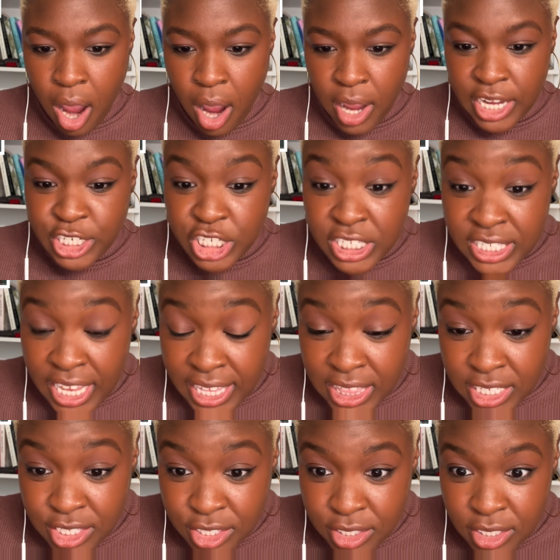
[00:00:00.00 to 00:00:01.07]
Is she saying
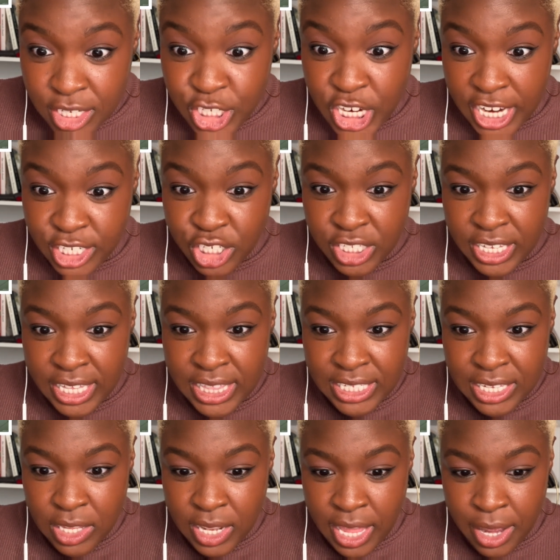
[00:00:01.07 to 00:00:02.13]
this? Is she actually saying this
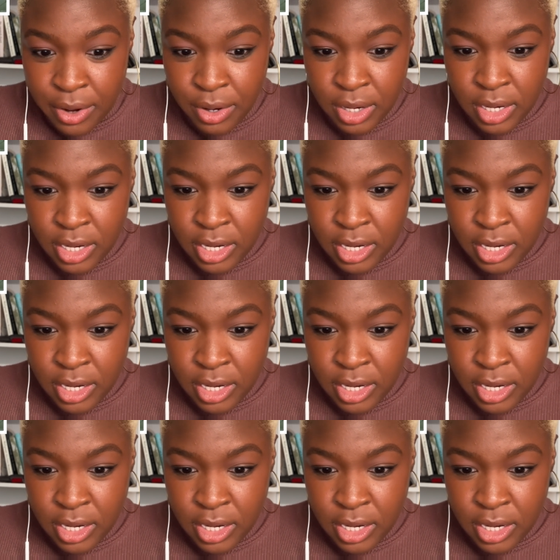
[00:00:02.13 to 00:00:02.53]
out loud?